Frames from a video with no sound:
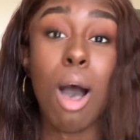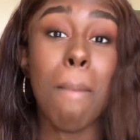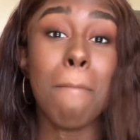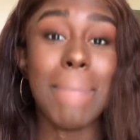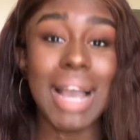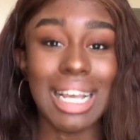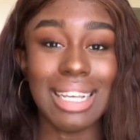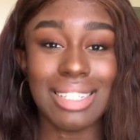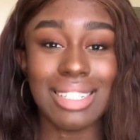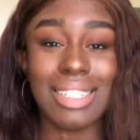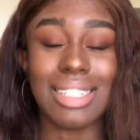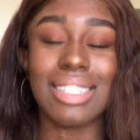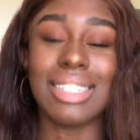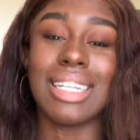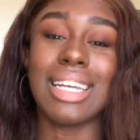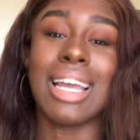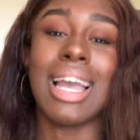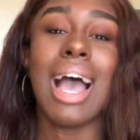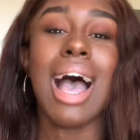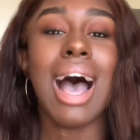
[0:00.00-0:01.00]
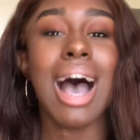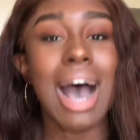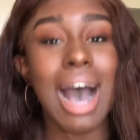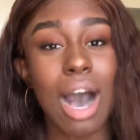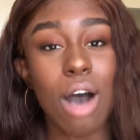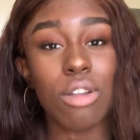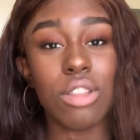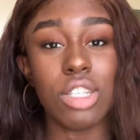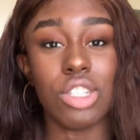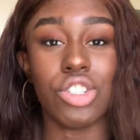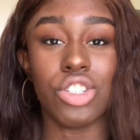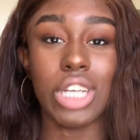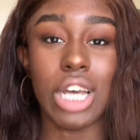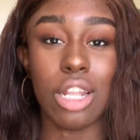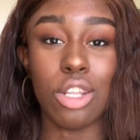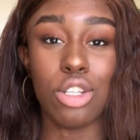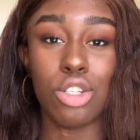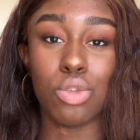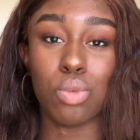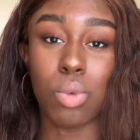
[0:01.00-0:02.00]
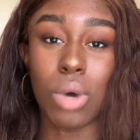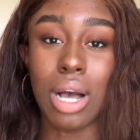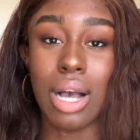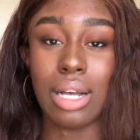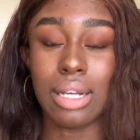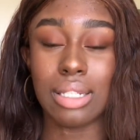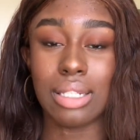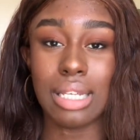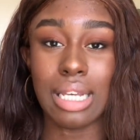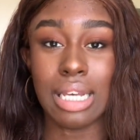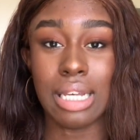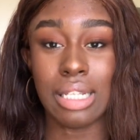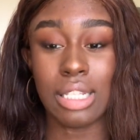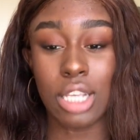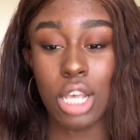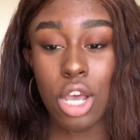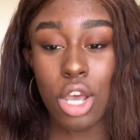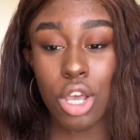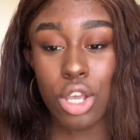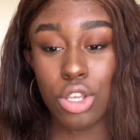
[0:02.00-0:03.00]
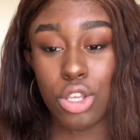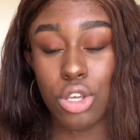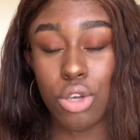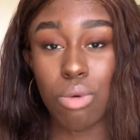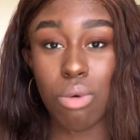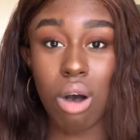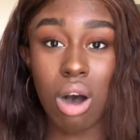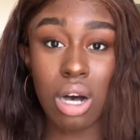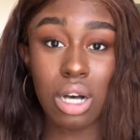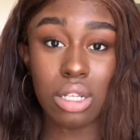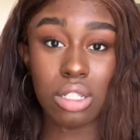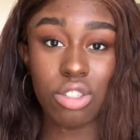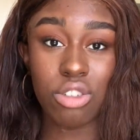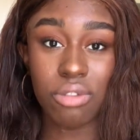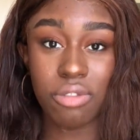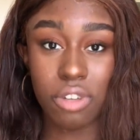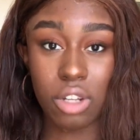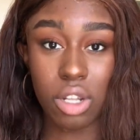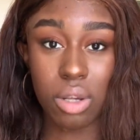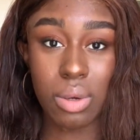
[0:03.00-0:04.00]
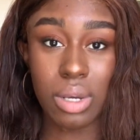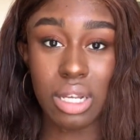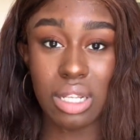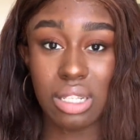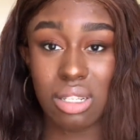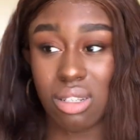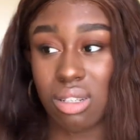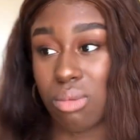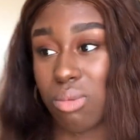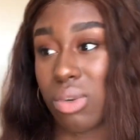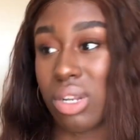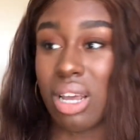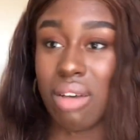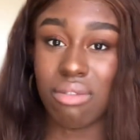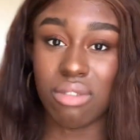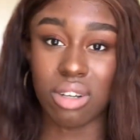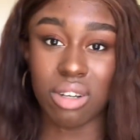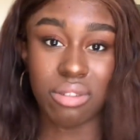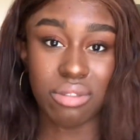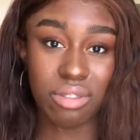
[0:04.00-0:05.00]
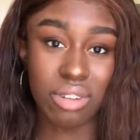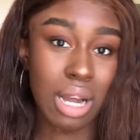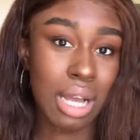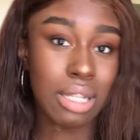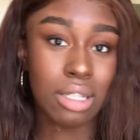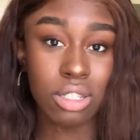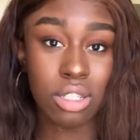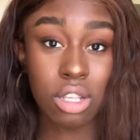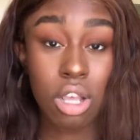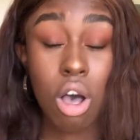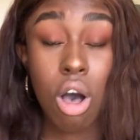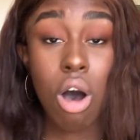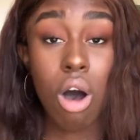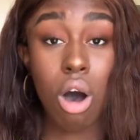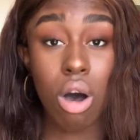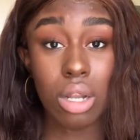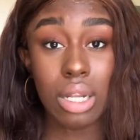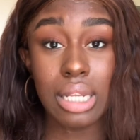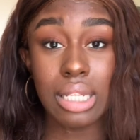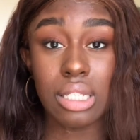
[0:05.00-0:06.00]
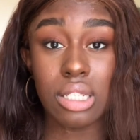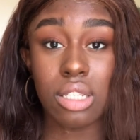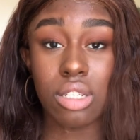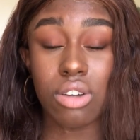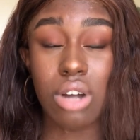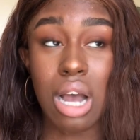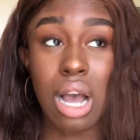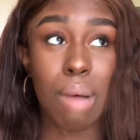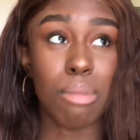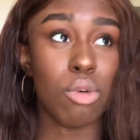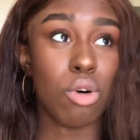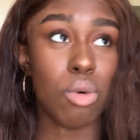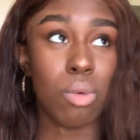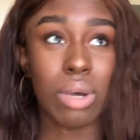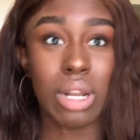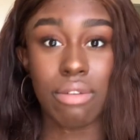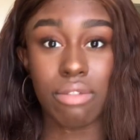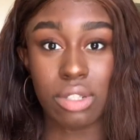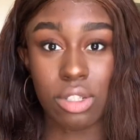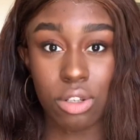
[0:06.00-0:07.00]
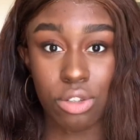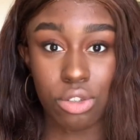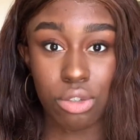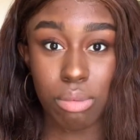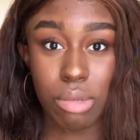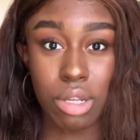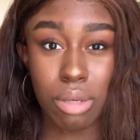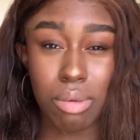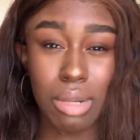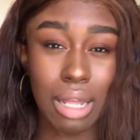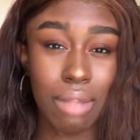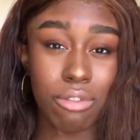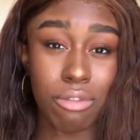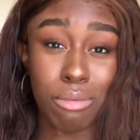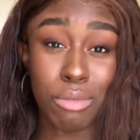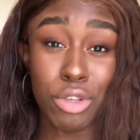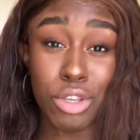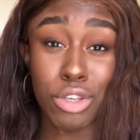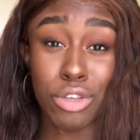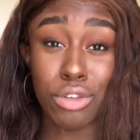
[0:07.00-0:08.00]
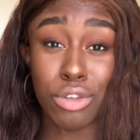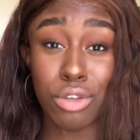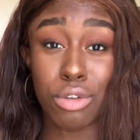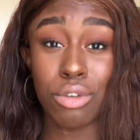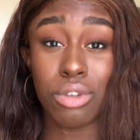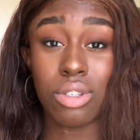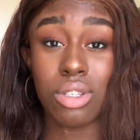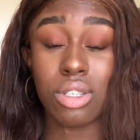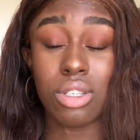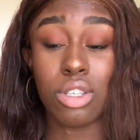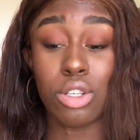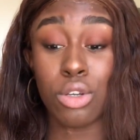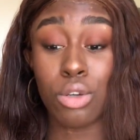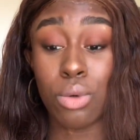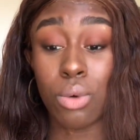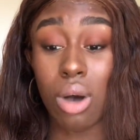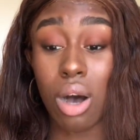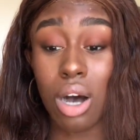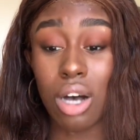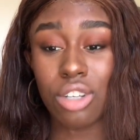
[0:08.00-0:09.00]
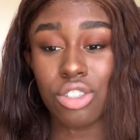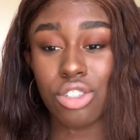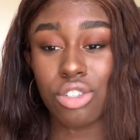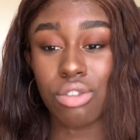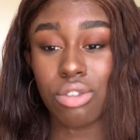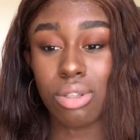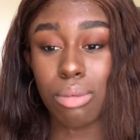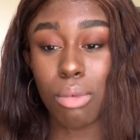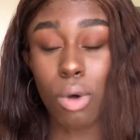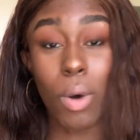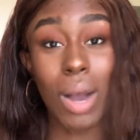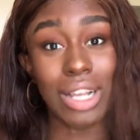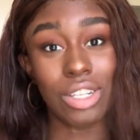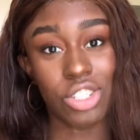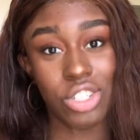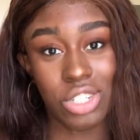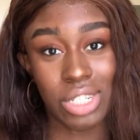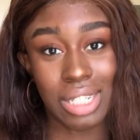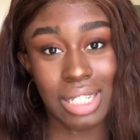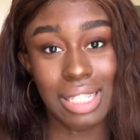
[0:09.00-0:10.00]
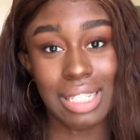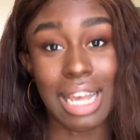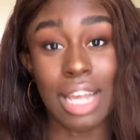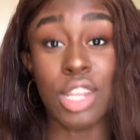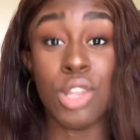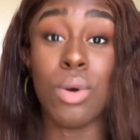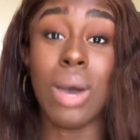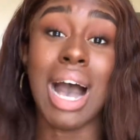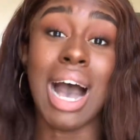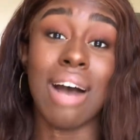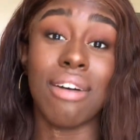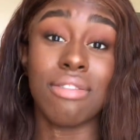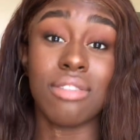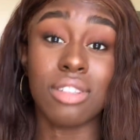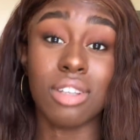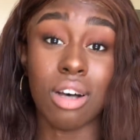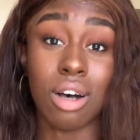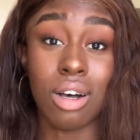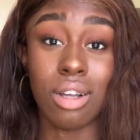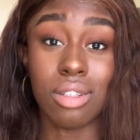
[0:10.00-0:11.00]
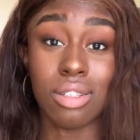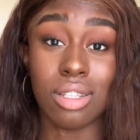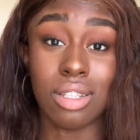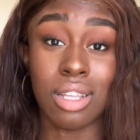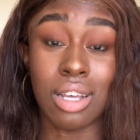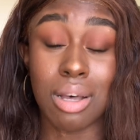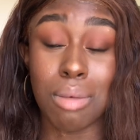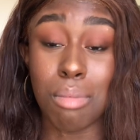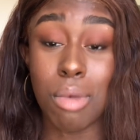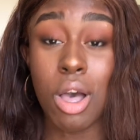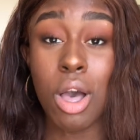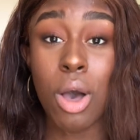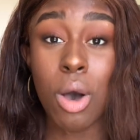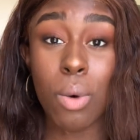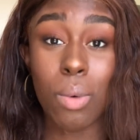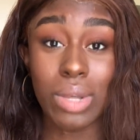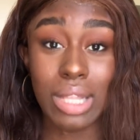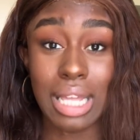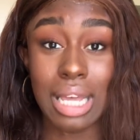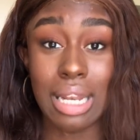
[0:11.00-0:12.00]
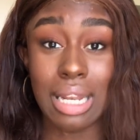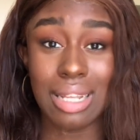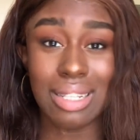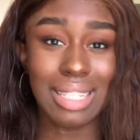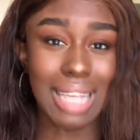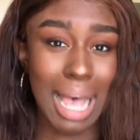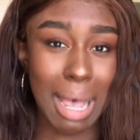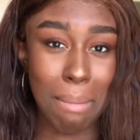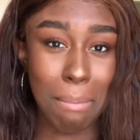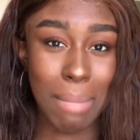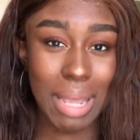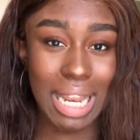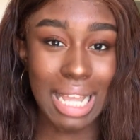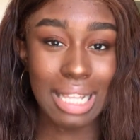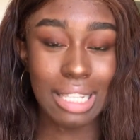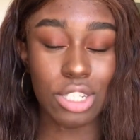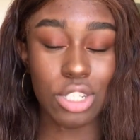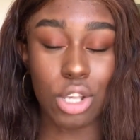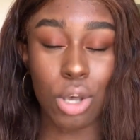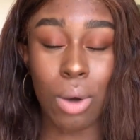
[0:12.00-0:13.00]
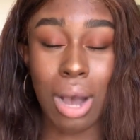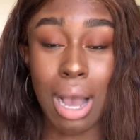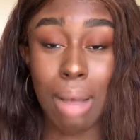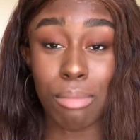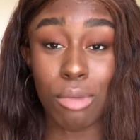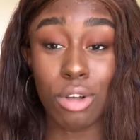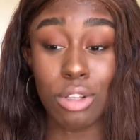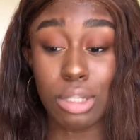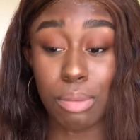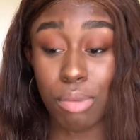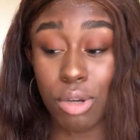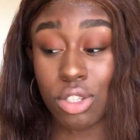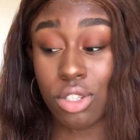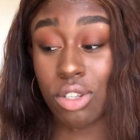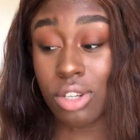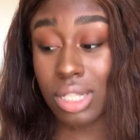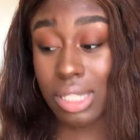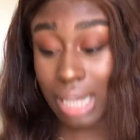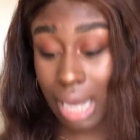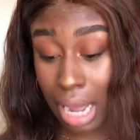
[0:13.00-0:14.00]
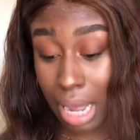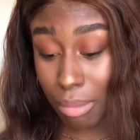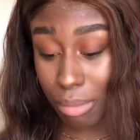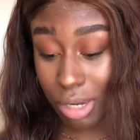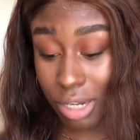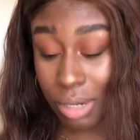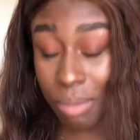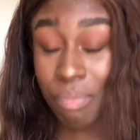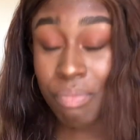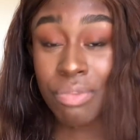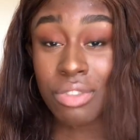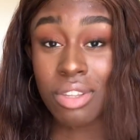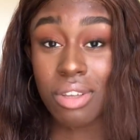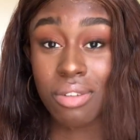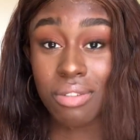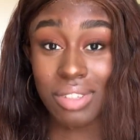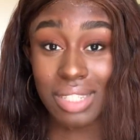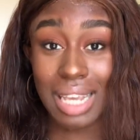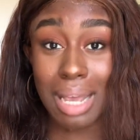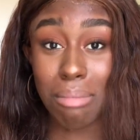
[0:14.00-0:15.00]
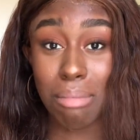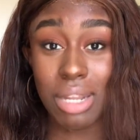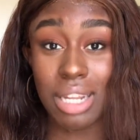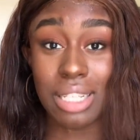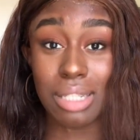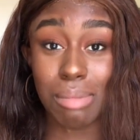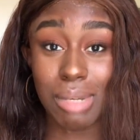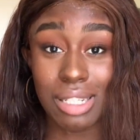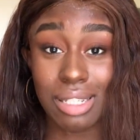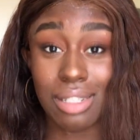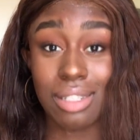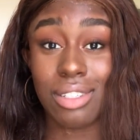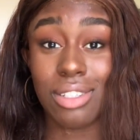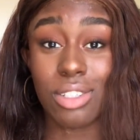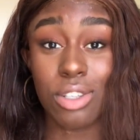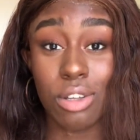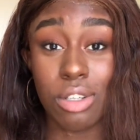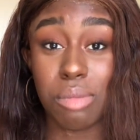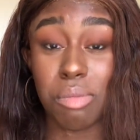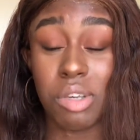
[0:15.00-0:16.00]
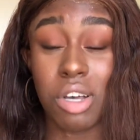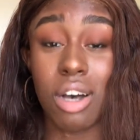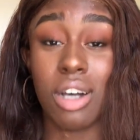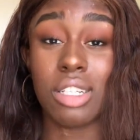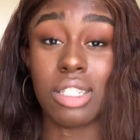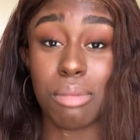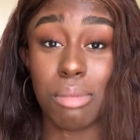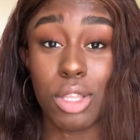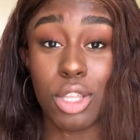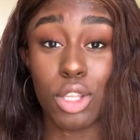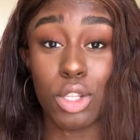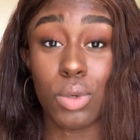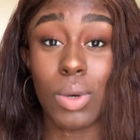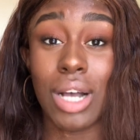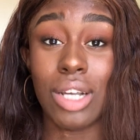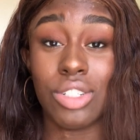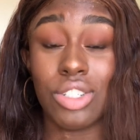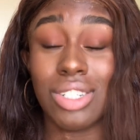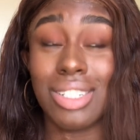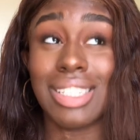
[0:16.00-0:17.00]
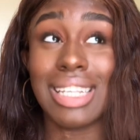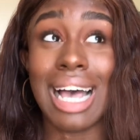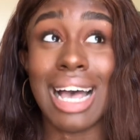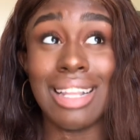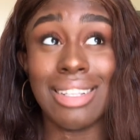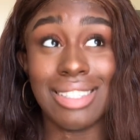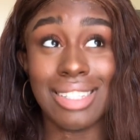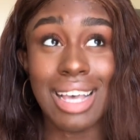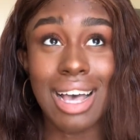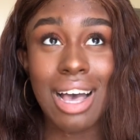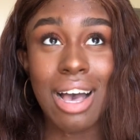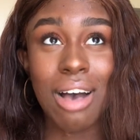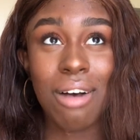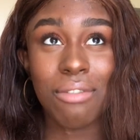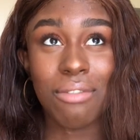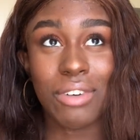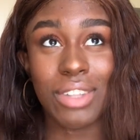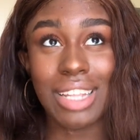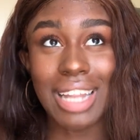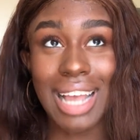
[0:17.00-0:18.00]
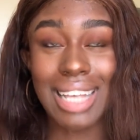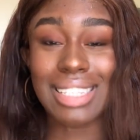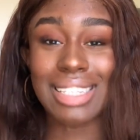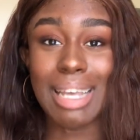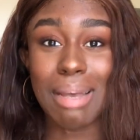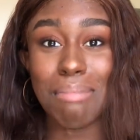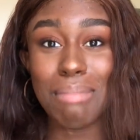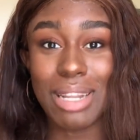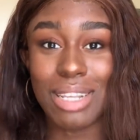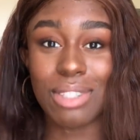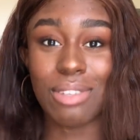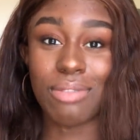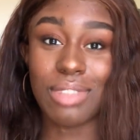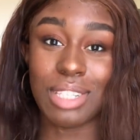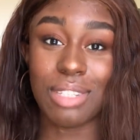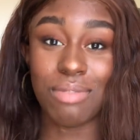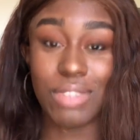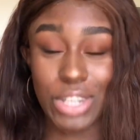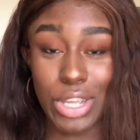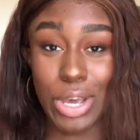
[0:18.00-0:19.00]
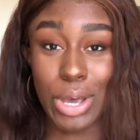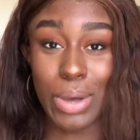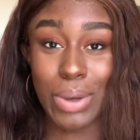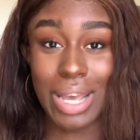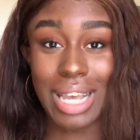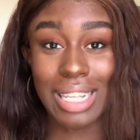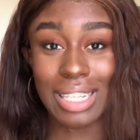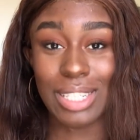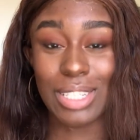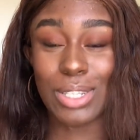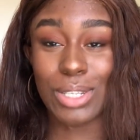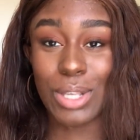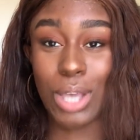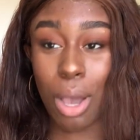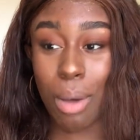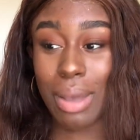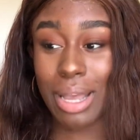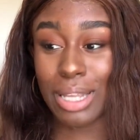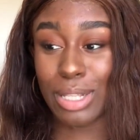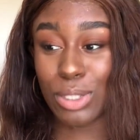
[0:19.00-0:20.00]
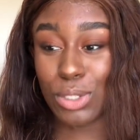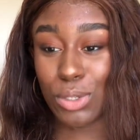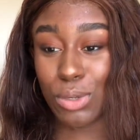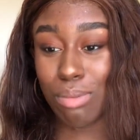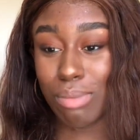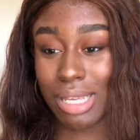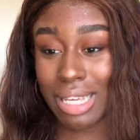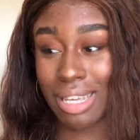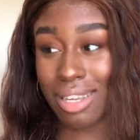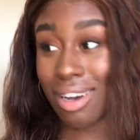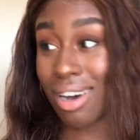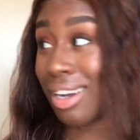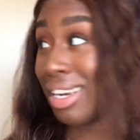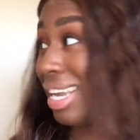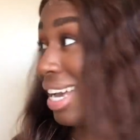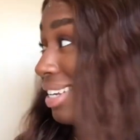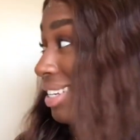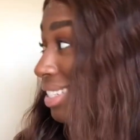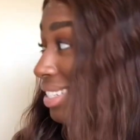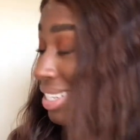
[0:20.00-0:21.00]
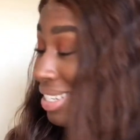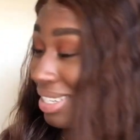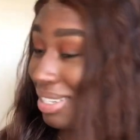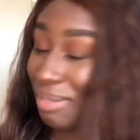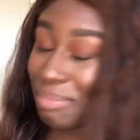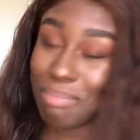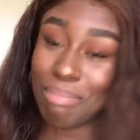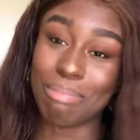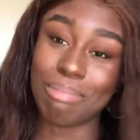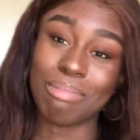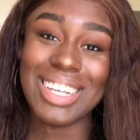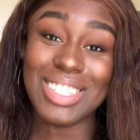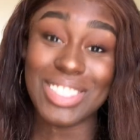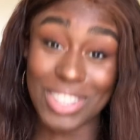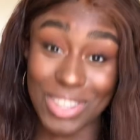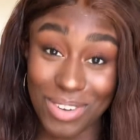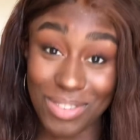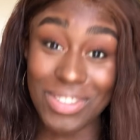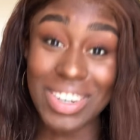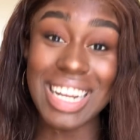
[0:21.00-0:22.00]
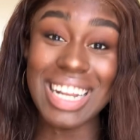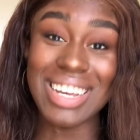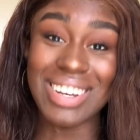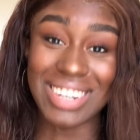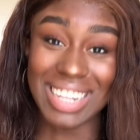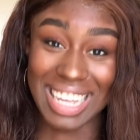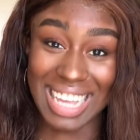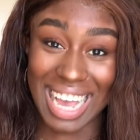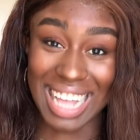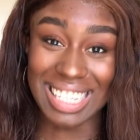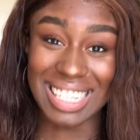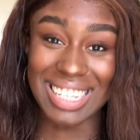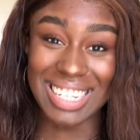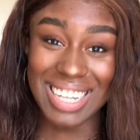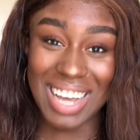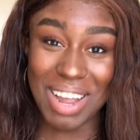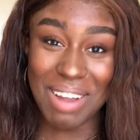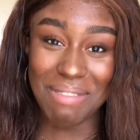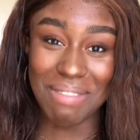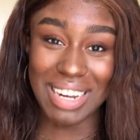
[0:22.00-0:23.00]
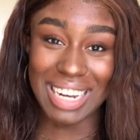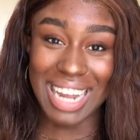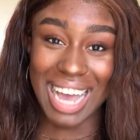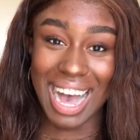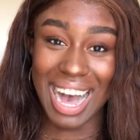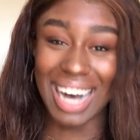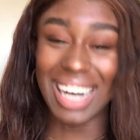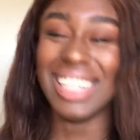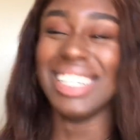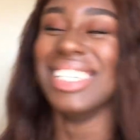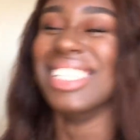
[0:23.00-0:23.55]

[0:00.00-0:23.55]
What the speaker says: Basically, how this challenge works is you asked your followers, whatever, friends, on Instagram or whatever social media platform you use to ask you some questions and you have to answer them within 10 minutes. So I'm going to put on a timer for 10 minutes, my sister's going to be asking me these questions, and for the next 10 minutes of this video, it's going to be unedited. So you're really gonna get to know me now.